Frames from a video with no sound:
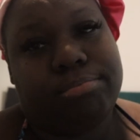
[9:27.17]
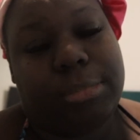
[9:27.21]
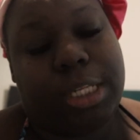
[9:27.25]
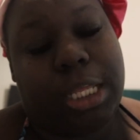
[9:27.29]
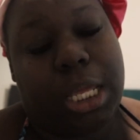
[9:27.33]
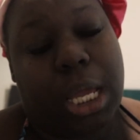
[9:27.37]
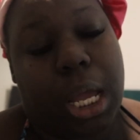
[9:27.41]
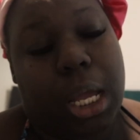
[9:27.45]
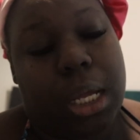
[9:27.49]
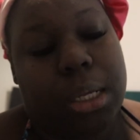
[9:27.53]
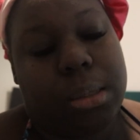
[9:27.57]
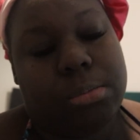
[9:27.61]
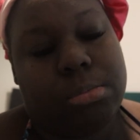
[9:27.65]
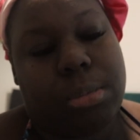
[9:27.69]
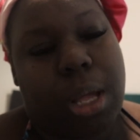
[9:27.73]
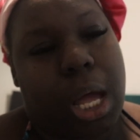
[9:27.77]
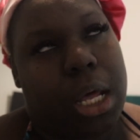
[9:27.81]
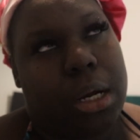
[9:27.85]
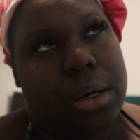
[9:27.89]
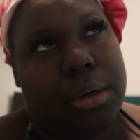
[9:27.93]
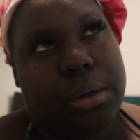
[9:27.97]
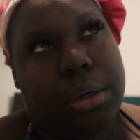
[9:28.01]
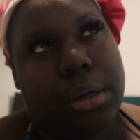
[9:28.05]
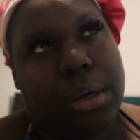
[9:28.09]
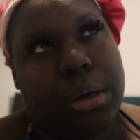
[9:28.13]
yeah, I
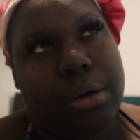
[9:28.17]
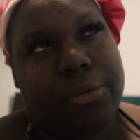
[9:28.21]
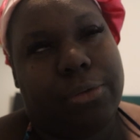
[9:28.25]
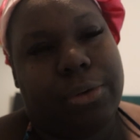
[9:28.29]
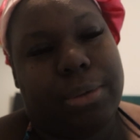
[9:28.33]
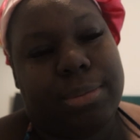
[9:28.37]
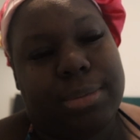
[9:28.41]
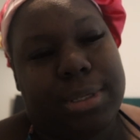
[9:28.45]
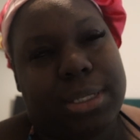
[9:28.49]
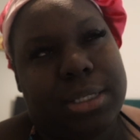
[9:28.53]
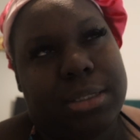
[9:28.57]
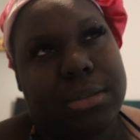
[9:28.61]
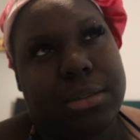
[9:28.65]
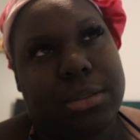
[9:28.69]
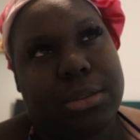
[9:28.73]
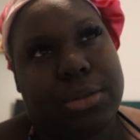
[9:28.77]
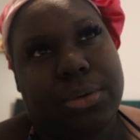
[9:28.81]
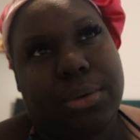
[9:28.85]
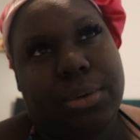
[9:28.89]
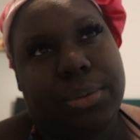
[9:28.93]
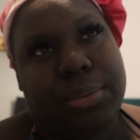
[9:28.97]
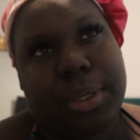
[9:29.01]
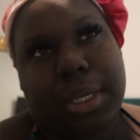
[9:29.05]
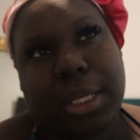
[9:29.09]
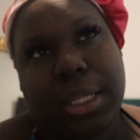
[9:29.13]
don't know if I'm going to do
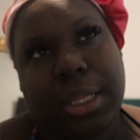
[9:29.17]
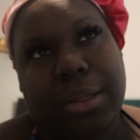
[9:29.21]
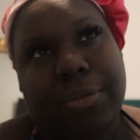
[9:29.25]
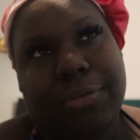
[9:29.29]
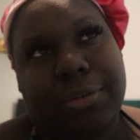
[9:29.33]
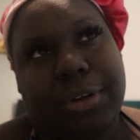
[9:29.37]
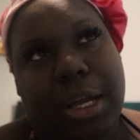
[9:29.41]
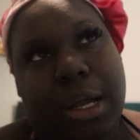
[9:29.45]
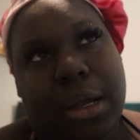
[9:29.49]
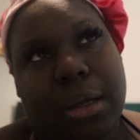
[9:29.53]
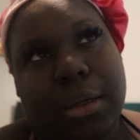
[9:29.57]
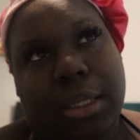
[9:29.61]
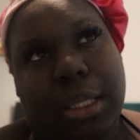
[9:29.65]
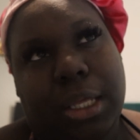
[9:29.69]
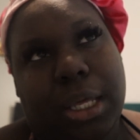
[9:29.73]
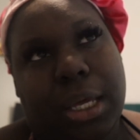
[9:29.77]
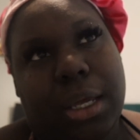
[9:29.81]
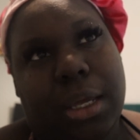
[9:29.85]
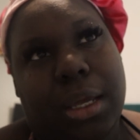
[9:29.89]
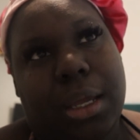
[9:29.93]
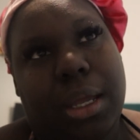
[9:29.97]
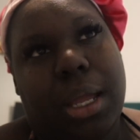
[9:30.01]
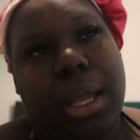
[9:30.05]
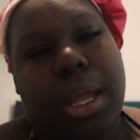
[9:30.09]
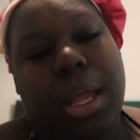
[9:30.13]
a weekly vlog
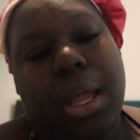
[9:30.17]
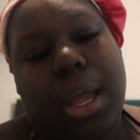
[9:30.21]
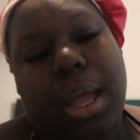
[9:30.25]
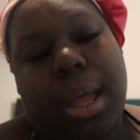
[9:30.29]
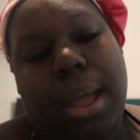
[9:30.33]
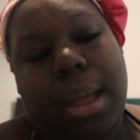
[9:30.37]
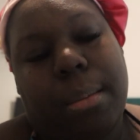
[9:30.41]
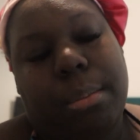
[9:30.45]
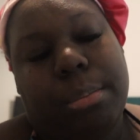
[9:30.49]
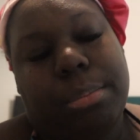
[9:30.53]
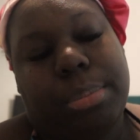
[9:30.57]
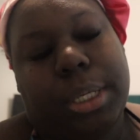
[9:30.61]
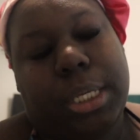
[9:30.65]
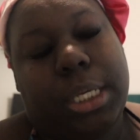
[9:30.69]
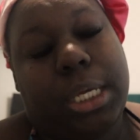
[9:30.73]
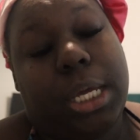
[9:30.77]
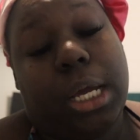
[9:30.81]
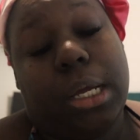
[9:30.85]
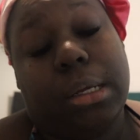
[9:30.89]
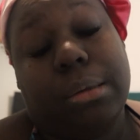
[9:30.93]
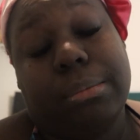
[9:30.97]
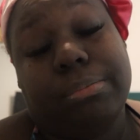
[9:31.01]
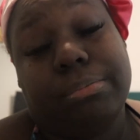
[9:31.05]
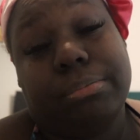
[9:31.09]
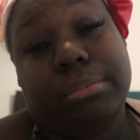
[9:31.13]
yet. But
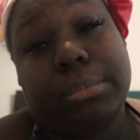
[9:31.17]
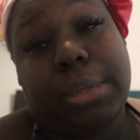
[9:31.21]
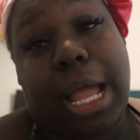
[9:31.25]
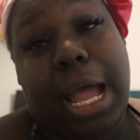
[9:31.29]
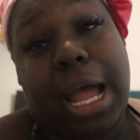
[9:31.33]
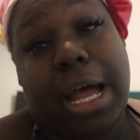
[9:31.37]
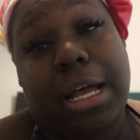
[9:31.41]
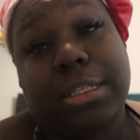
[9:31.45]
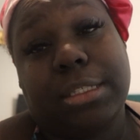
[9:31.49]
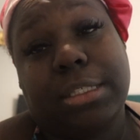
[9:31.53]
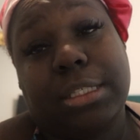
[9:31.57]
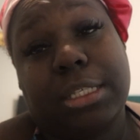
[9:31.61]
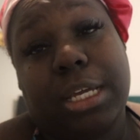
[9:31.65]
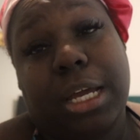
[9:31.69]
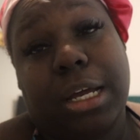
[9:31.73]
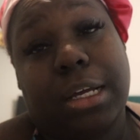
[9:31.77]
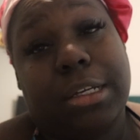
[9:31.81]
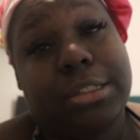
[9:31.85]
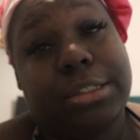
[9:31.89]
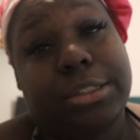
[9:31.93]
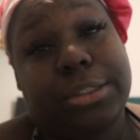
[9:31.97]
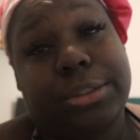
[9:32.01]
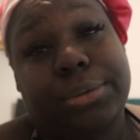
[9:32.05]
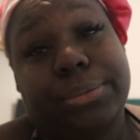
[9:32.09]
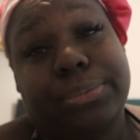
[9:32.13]
yeah, I'll see y'all
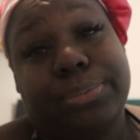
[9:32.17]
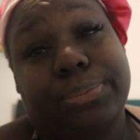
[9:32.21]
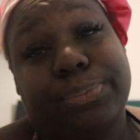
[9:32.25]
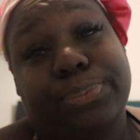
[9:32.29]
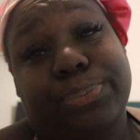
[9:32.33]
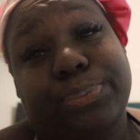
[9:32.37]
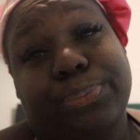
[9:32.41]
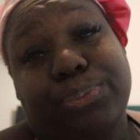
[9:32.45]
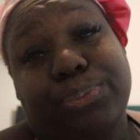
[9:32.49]
soon.